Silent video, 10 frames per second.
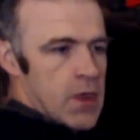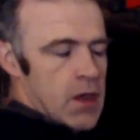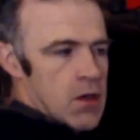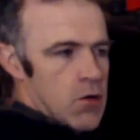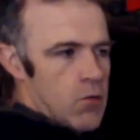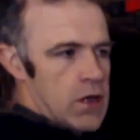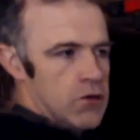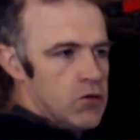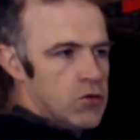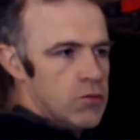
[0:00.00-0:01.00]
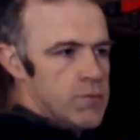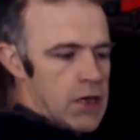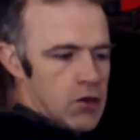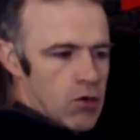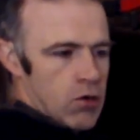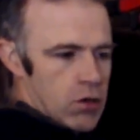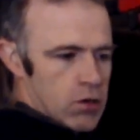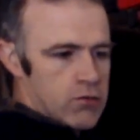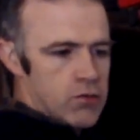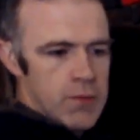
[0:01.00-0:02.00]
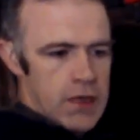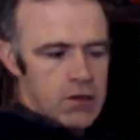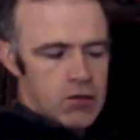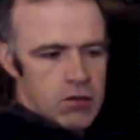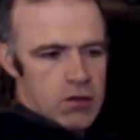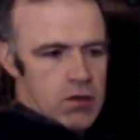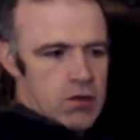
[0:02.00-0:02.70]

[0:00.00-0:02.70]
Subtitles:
When you make a hole to make your